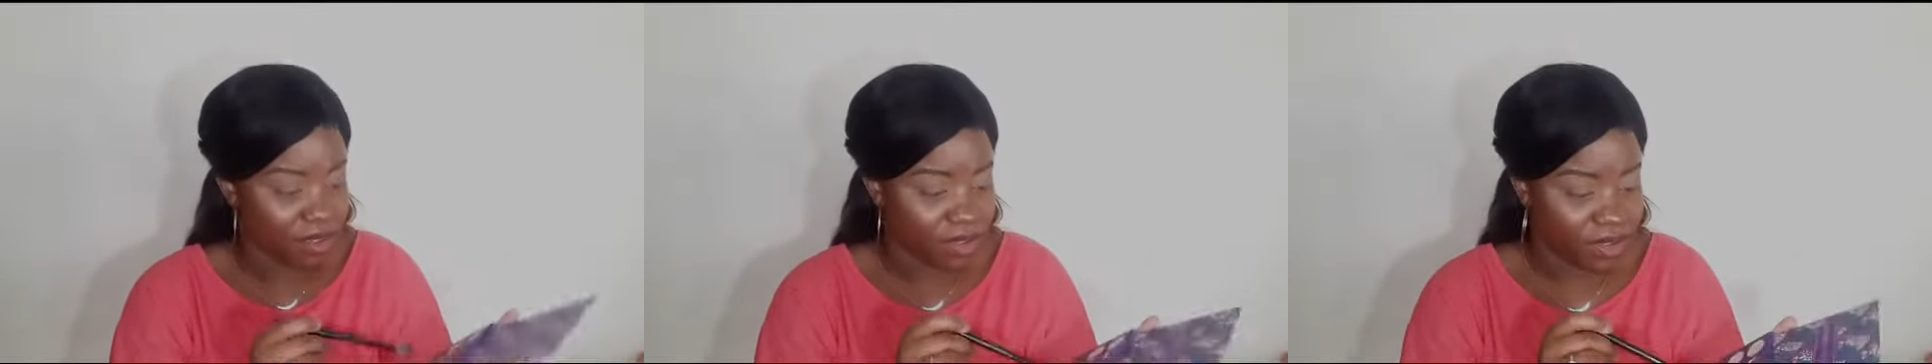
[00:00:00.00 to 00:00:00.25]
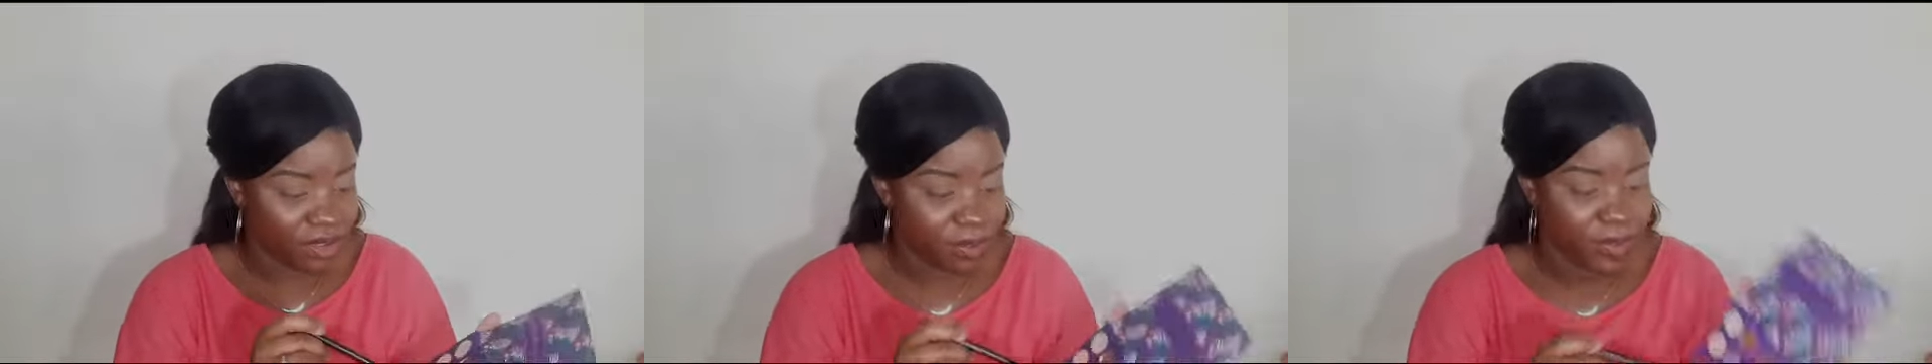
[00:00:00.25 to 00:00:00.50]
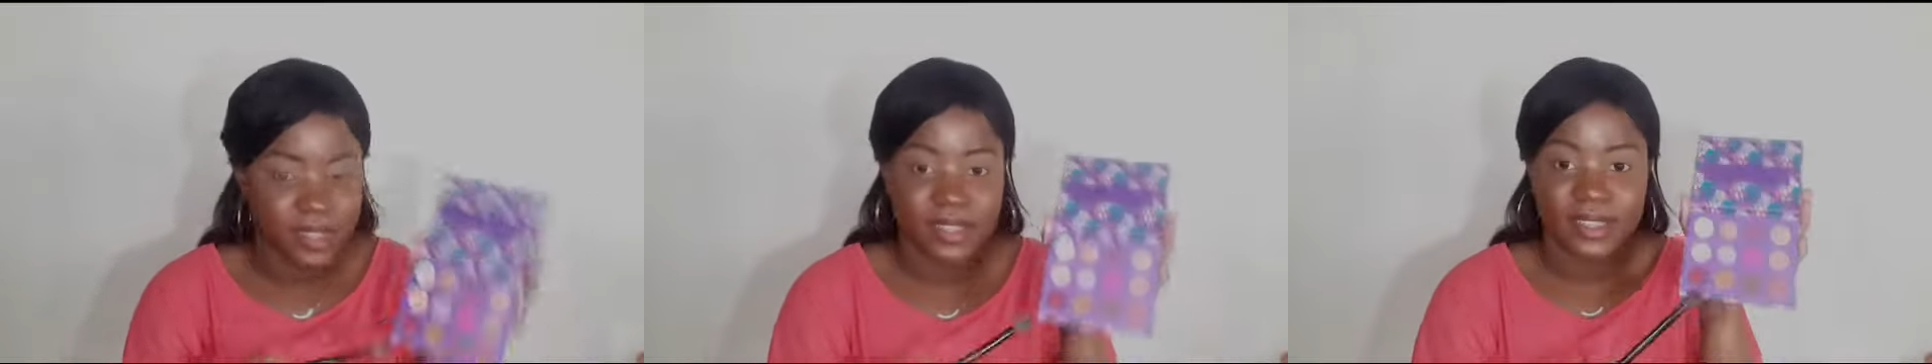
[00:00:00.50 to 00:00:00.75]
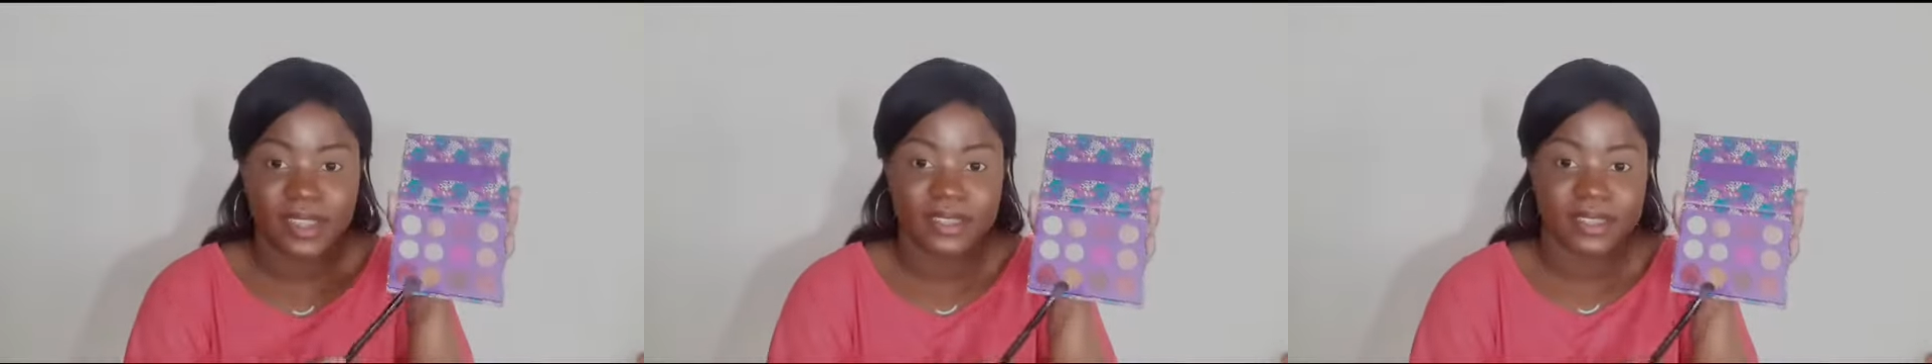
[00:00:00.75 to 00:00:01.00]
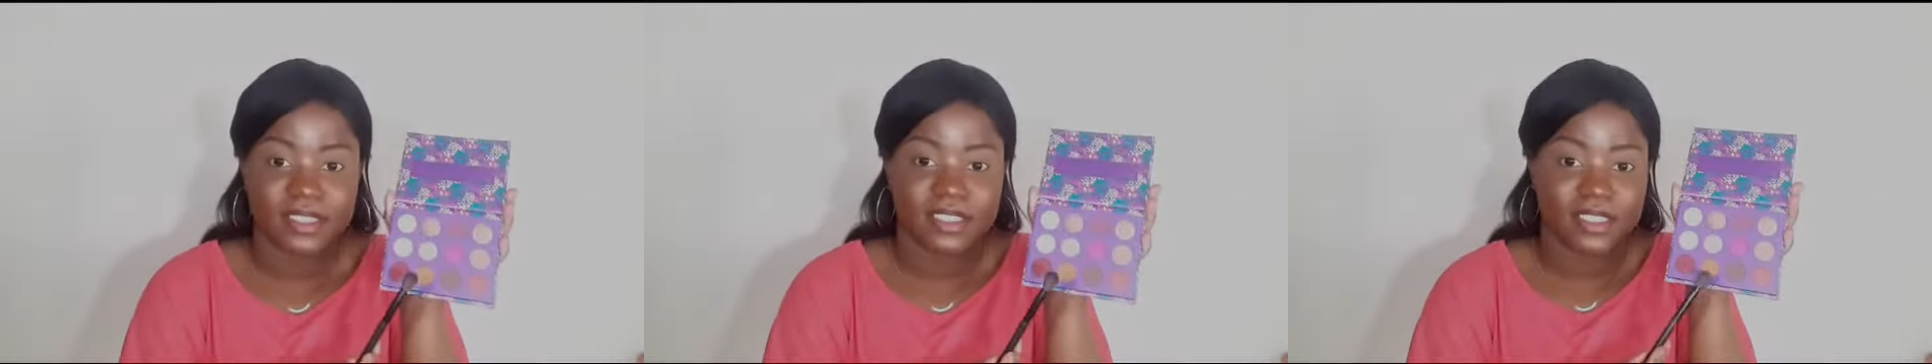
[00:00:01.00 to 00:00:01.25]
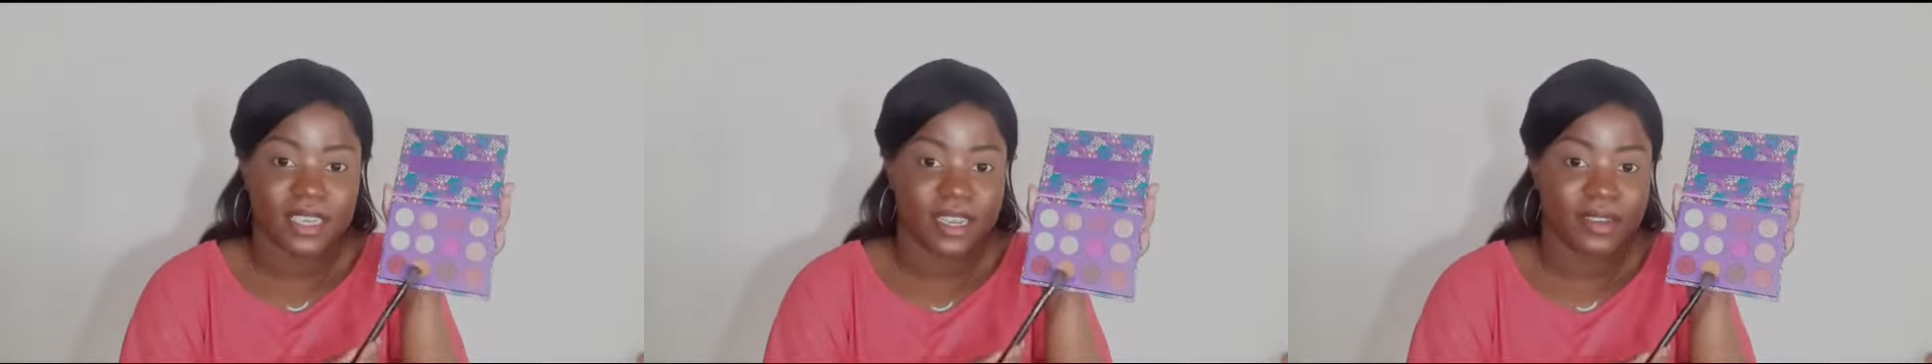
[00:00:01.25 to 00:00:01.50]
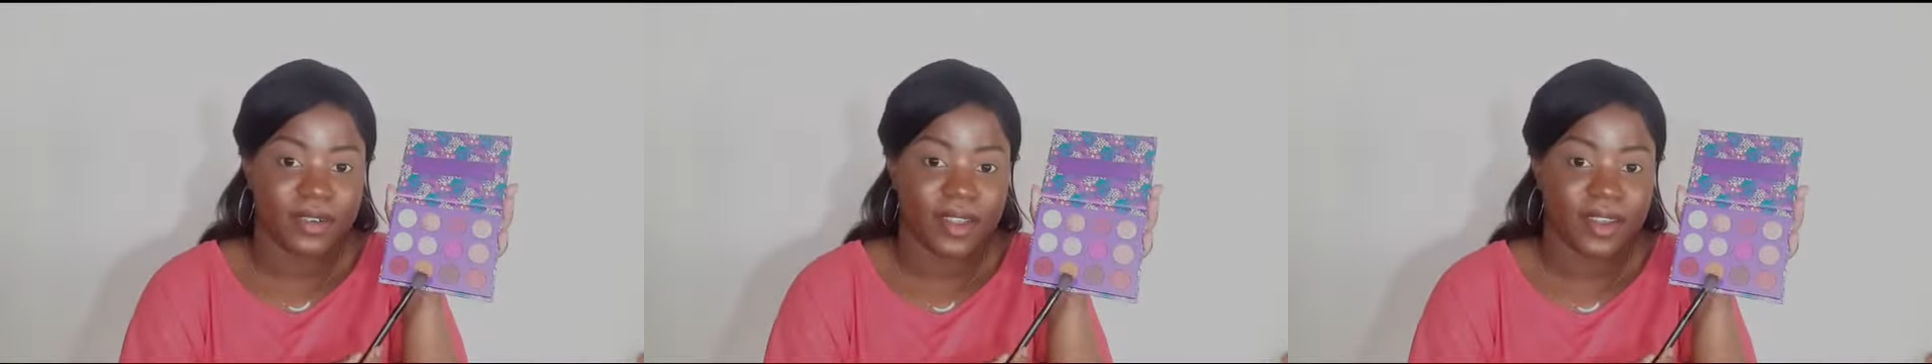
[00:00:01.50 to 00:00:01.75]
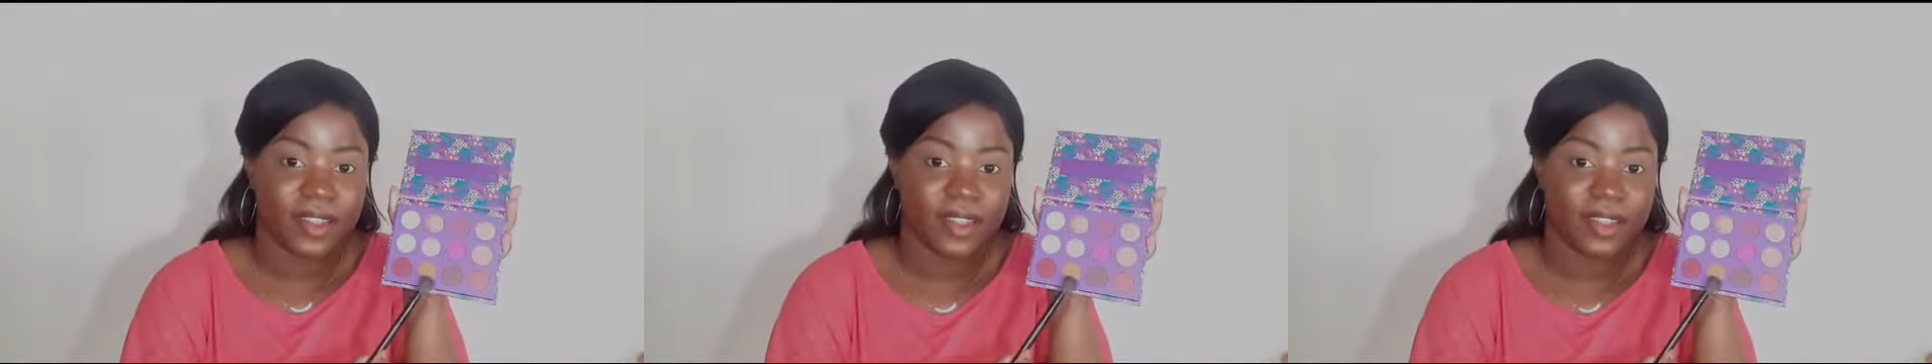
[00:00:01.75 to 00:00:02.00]
Okay, so I'm gonna take this shade
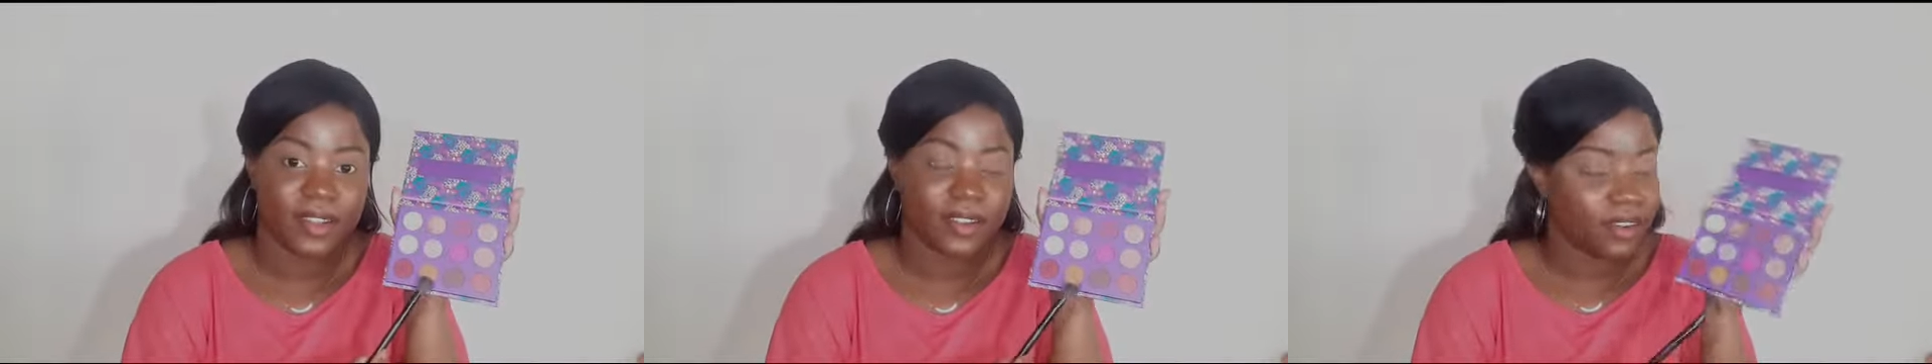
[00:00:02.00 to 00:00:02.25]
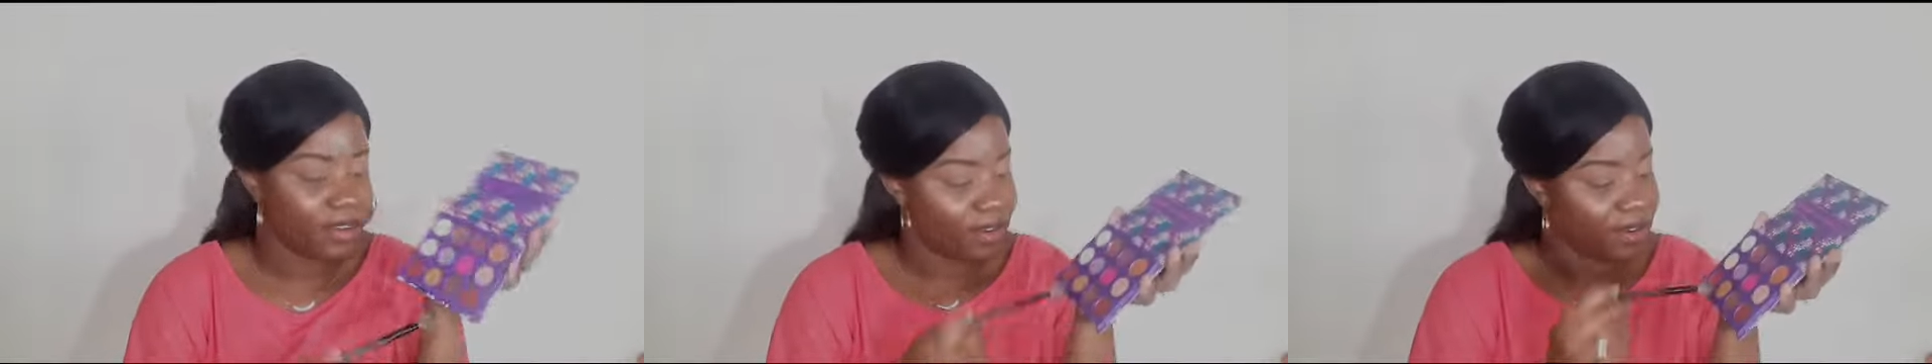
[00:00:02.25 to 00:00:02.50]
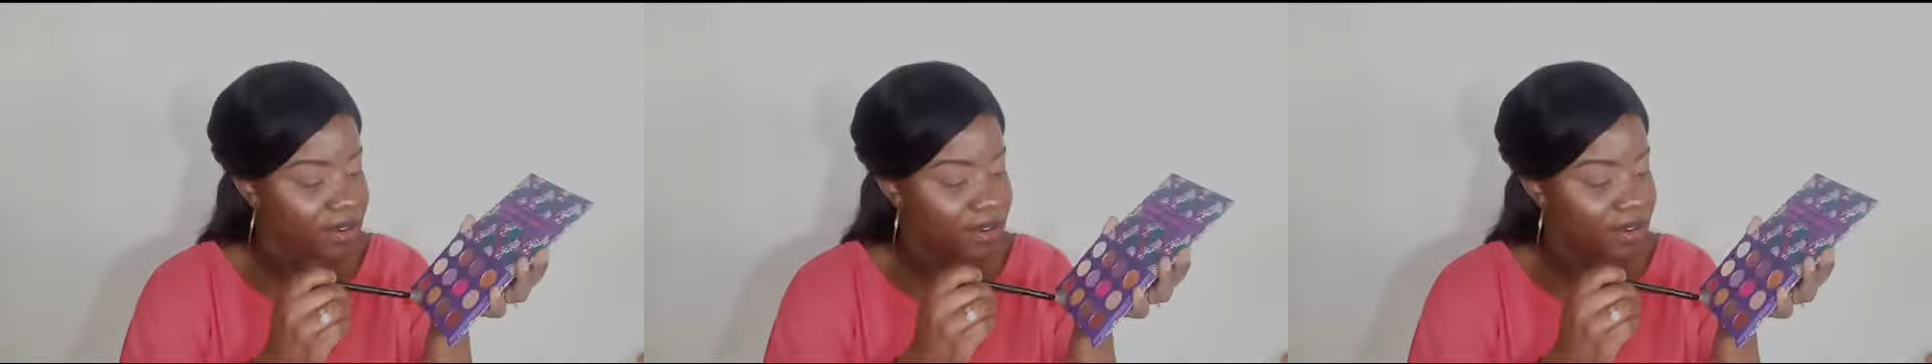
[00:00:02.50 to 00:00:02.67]
right here.